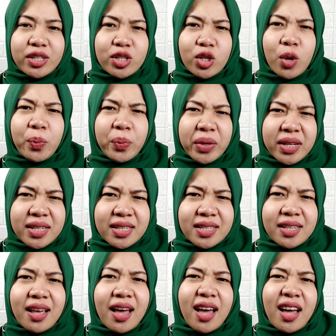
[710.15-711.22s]
So
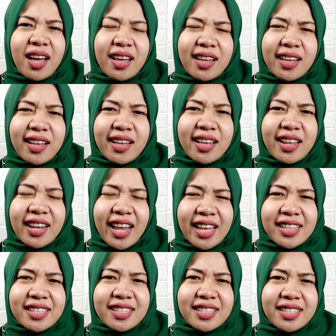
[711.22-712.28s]
please,
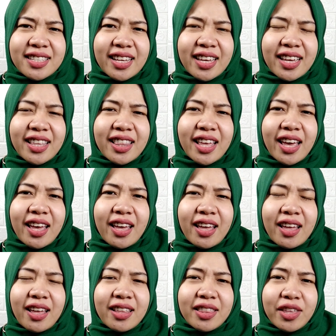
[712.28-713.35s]
let's see
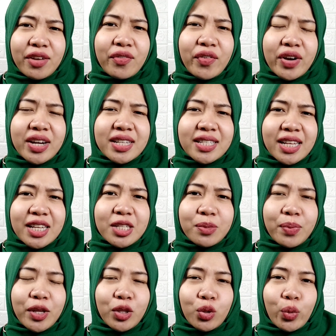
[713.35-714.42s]
the differences
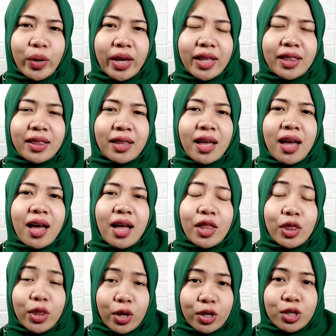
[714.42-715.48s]
between
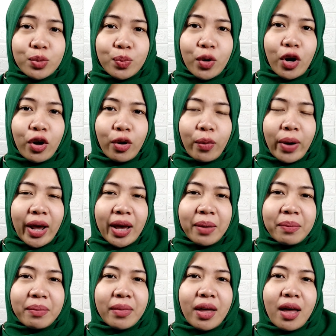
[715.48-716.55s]
this
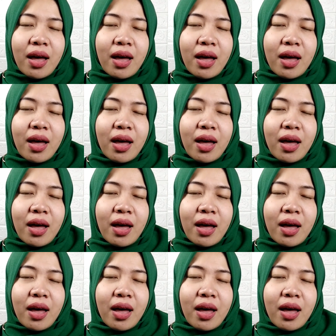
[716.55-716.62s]
program.